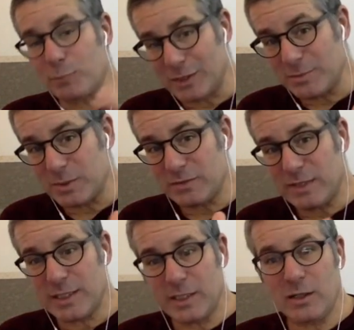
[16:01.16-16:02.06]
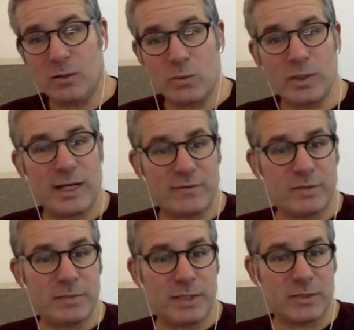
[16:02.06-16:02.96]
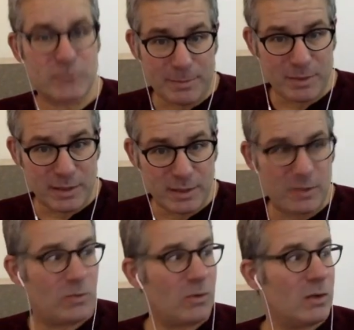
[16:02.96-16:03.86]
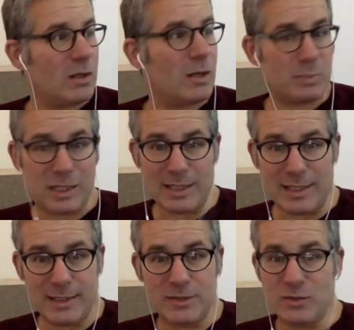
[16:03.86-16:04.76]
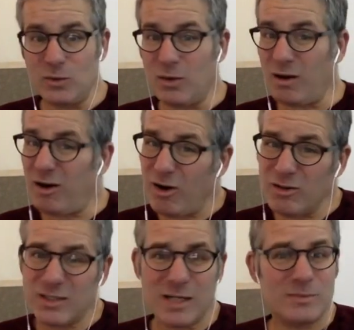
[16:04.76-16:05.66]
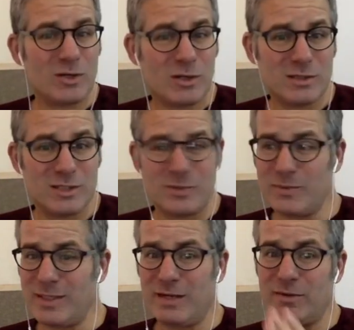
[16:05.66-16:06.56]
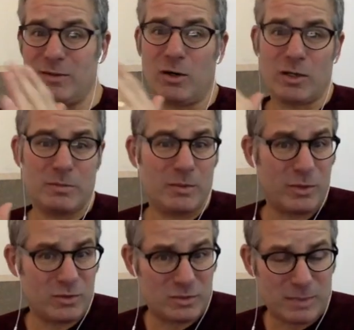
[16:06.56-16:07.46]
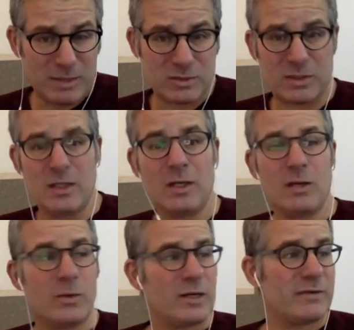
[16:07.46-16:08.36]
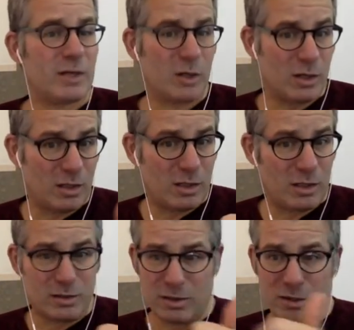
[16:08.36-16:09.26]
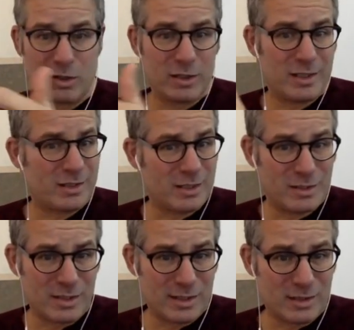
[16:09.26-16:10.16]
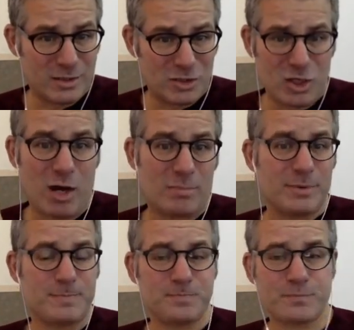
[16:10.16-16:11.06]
the principles of Aikido would have to be extrapolated or applied to all times, all situations. When you have an argument with your spouse, when you're having an argument at the shop,